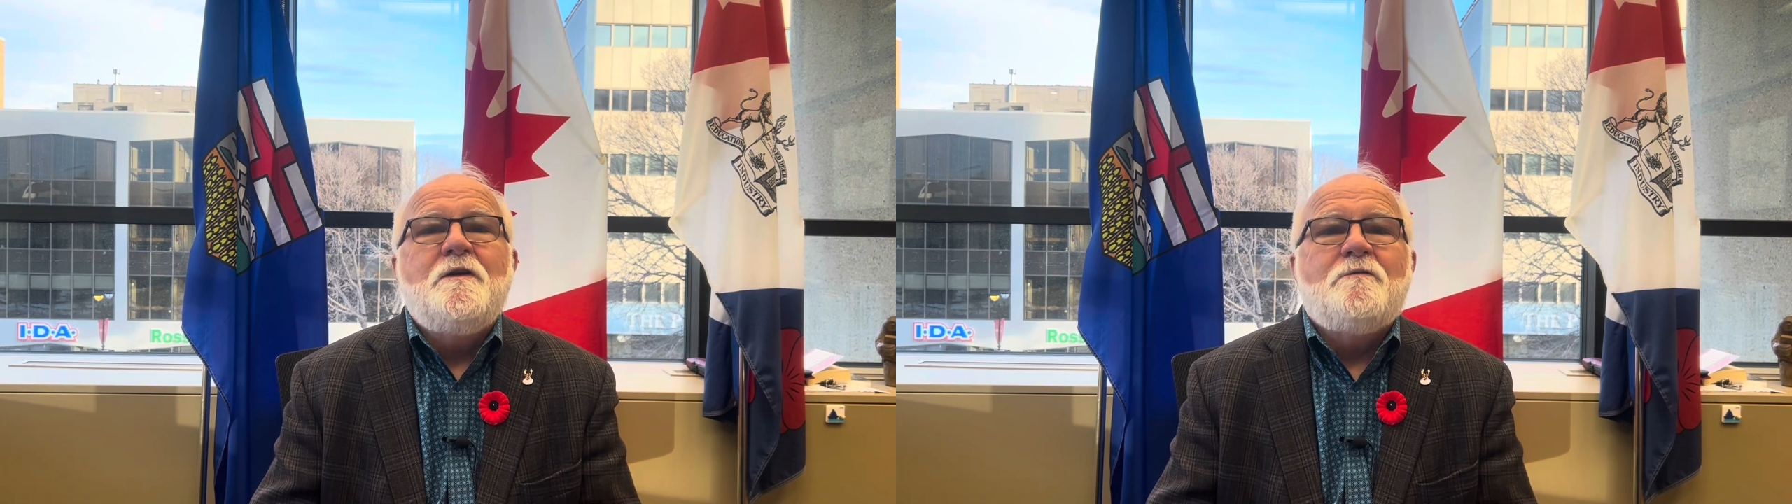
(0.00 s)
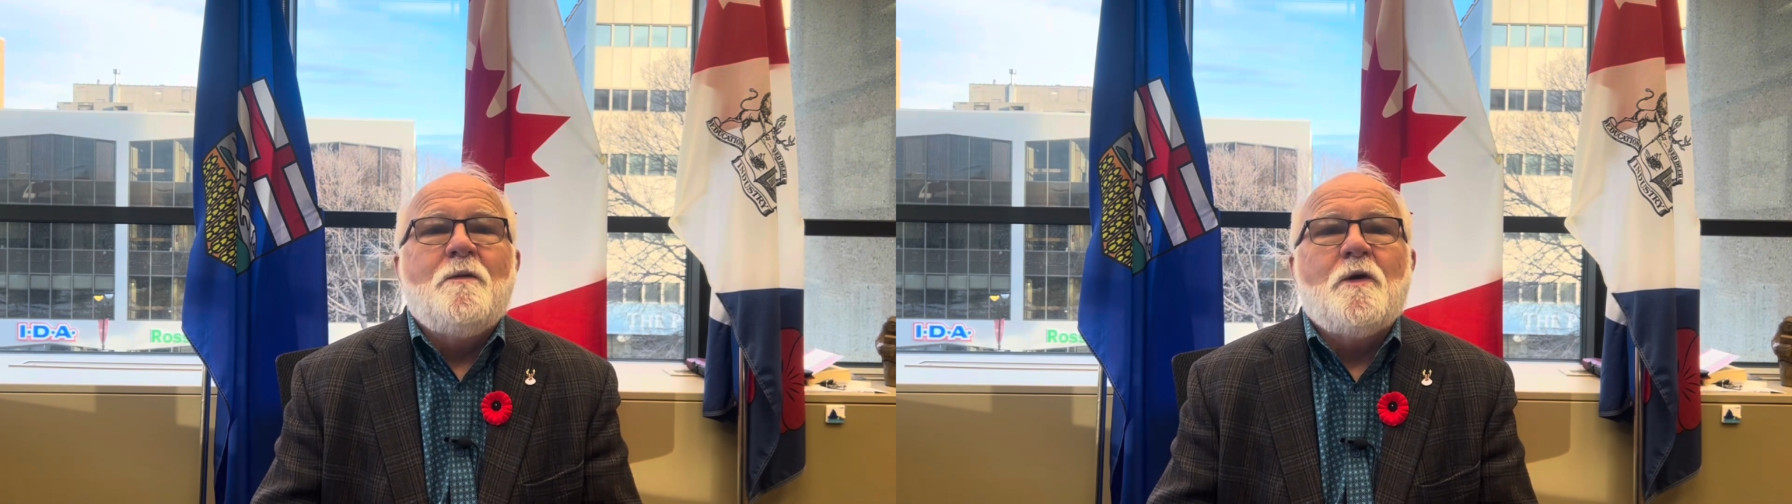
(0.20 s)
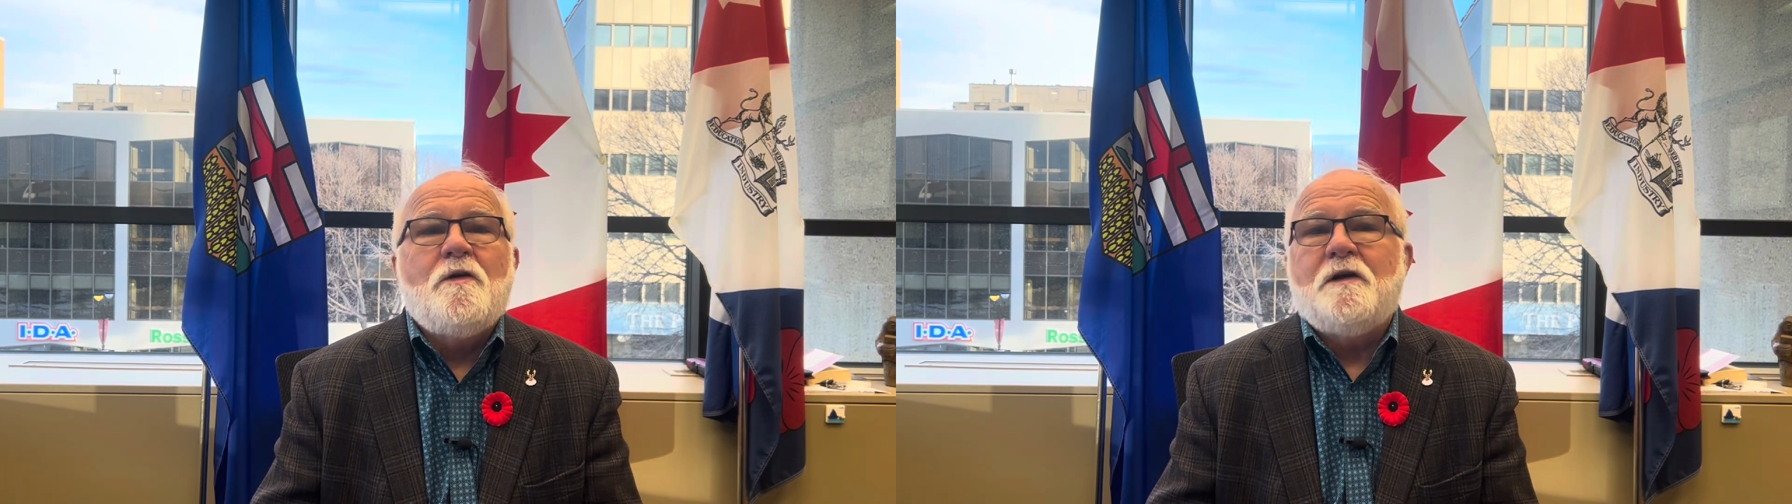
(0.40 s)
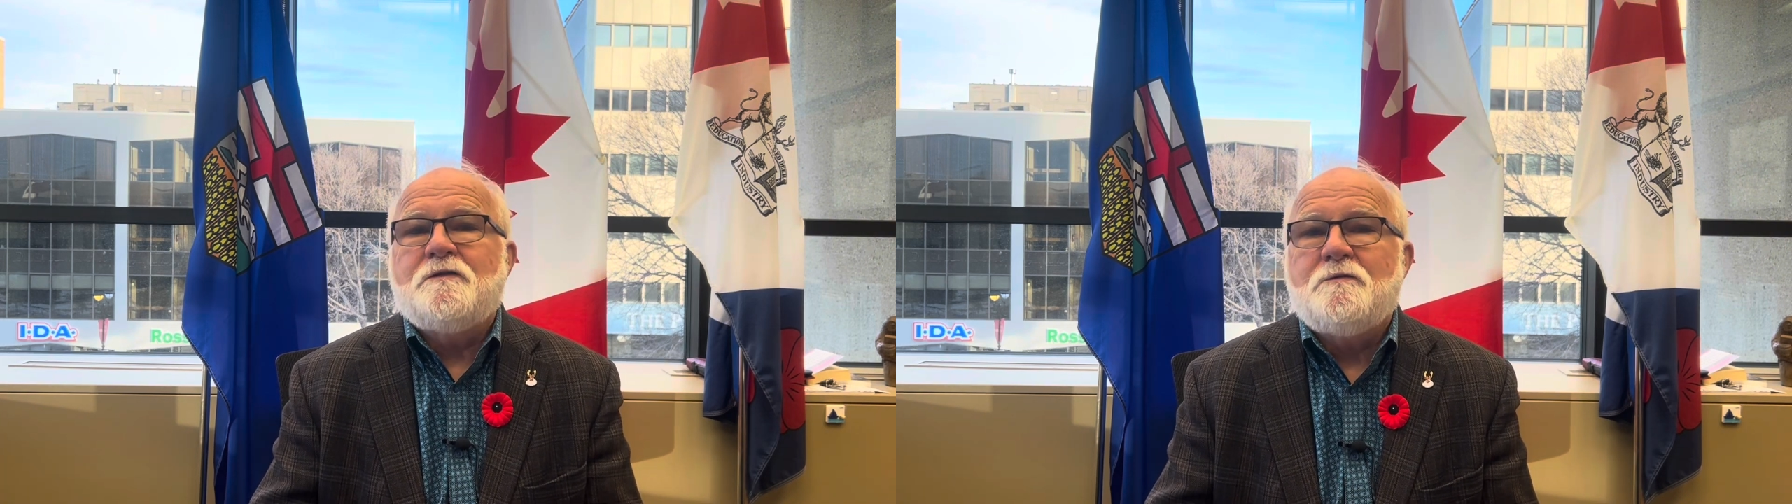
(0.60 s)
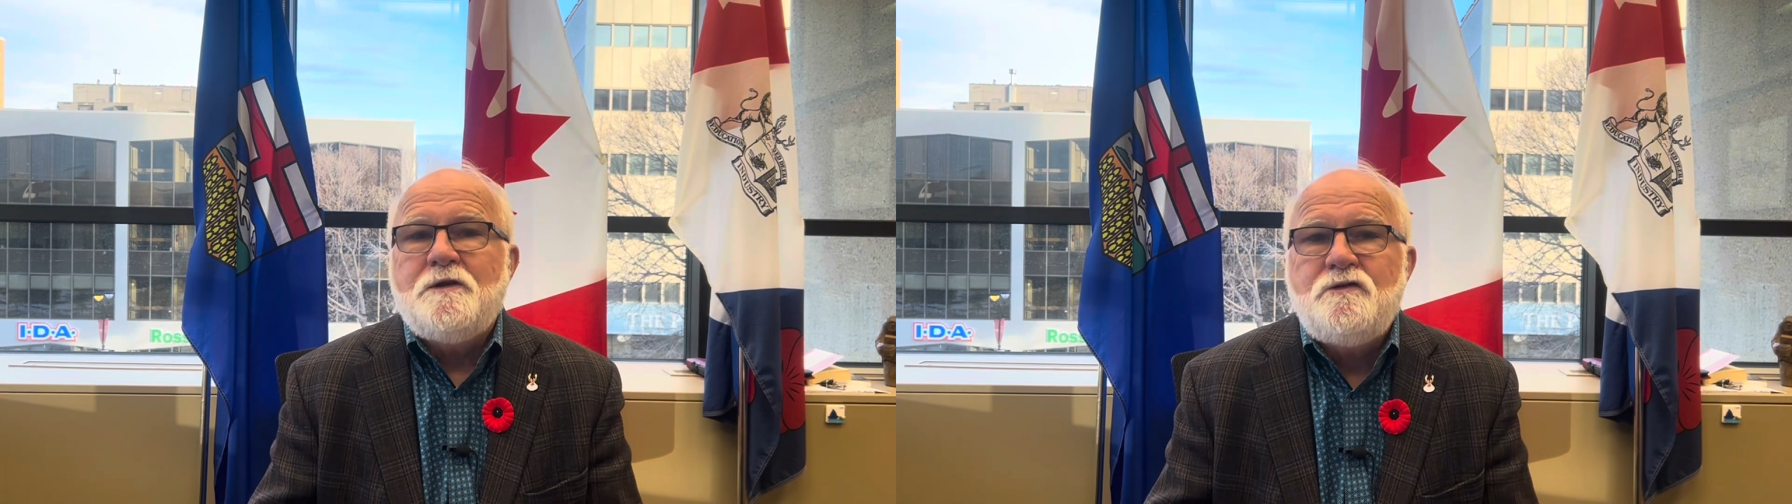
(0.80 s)
from
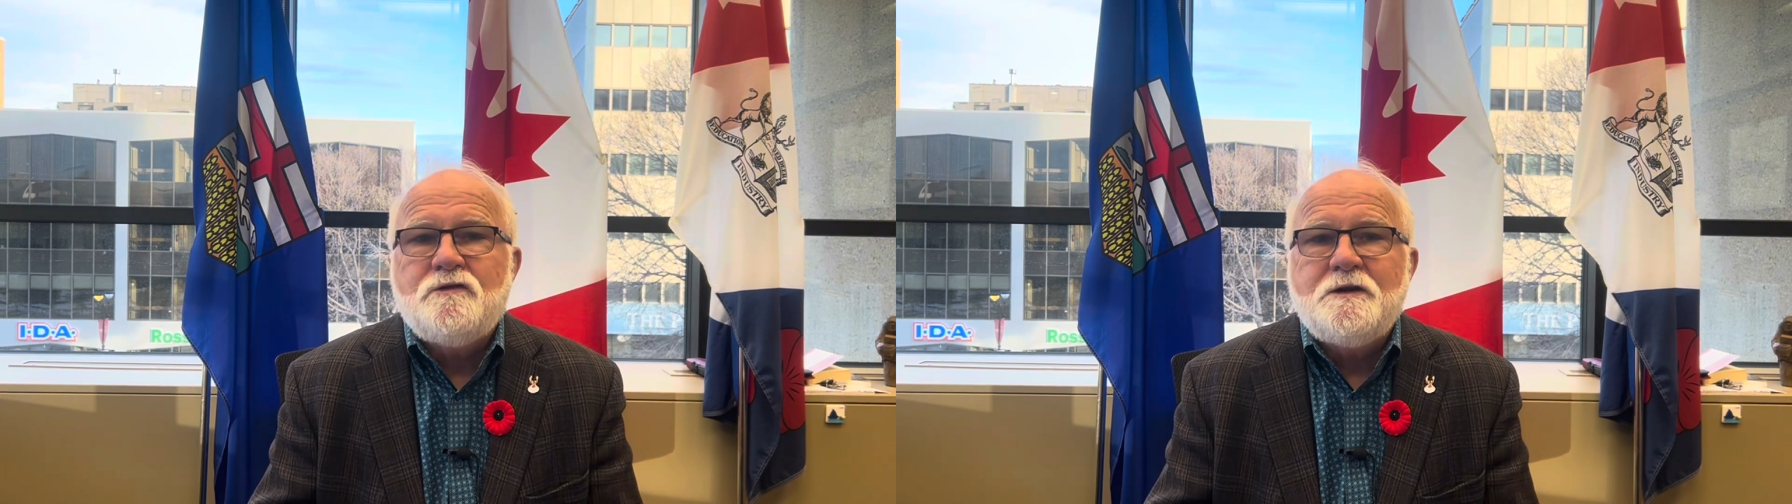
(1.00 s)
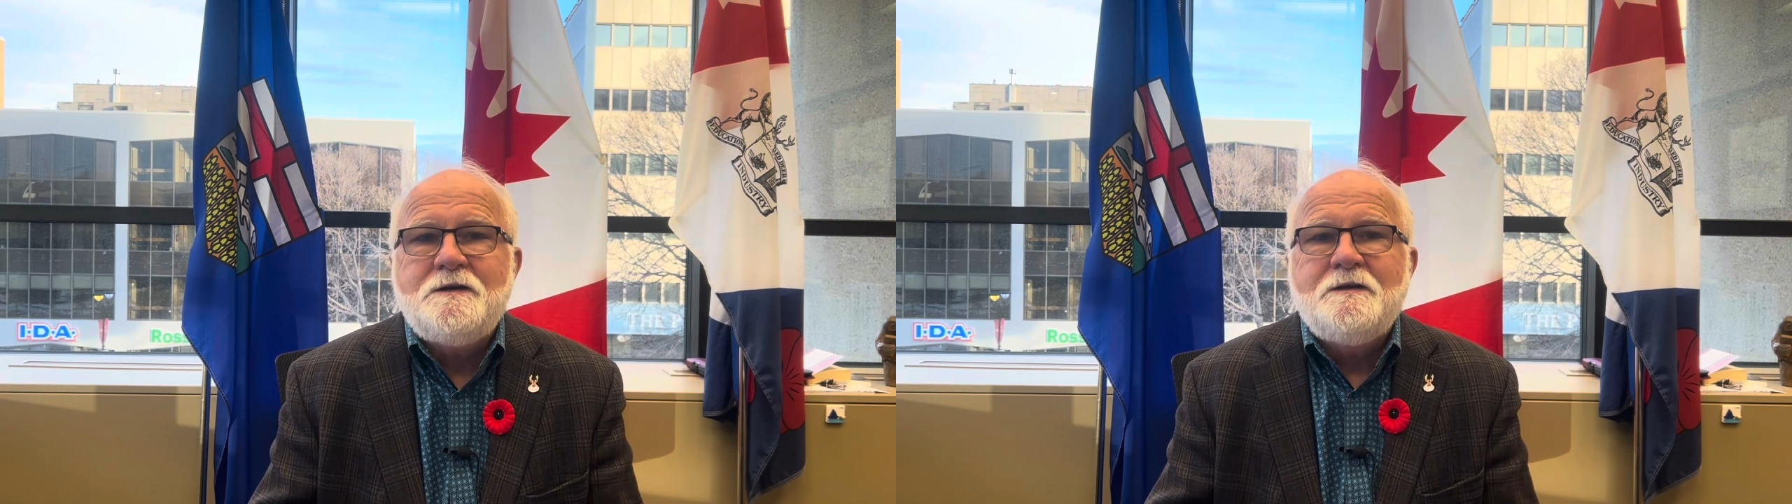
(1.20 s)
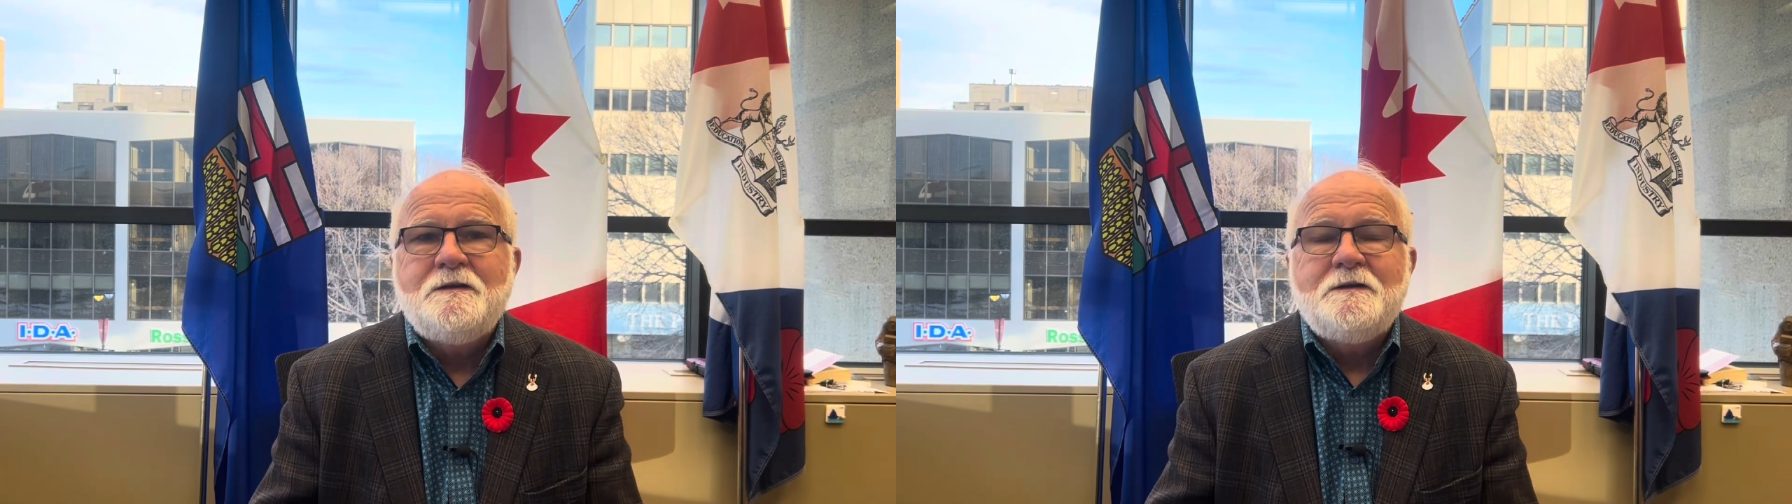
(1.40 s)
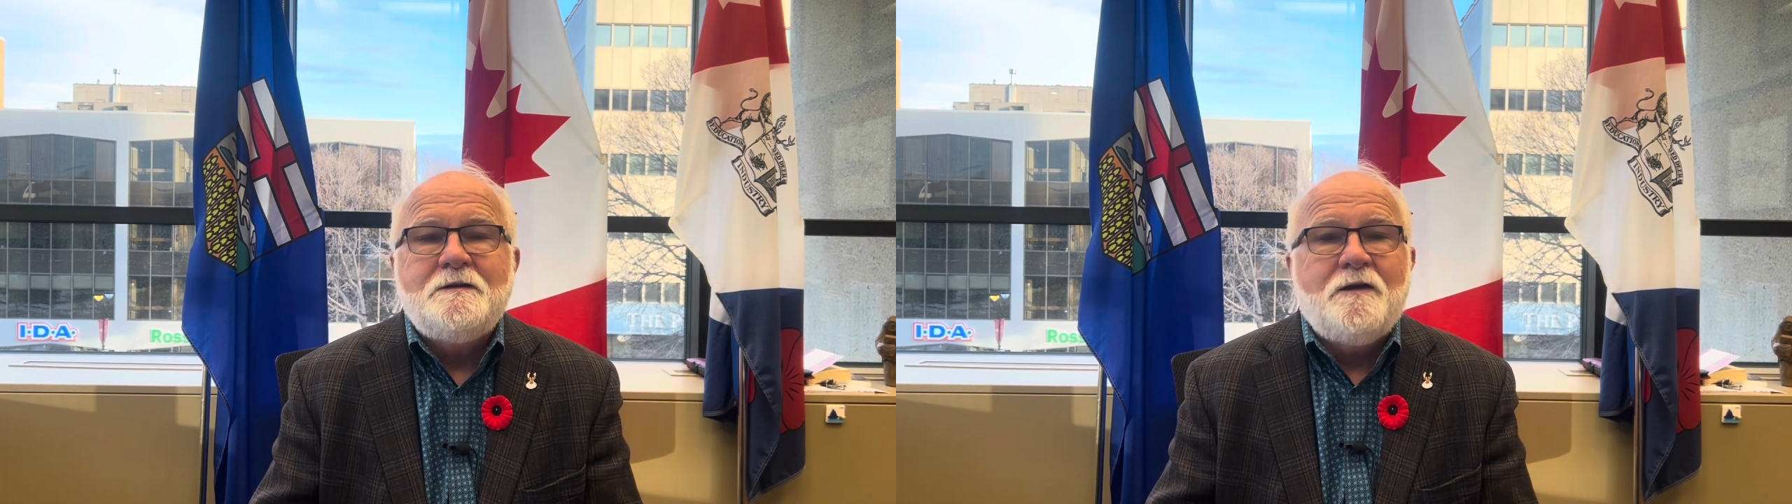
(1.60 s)
across the region,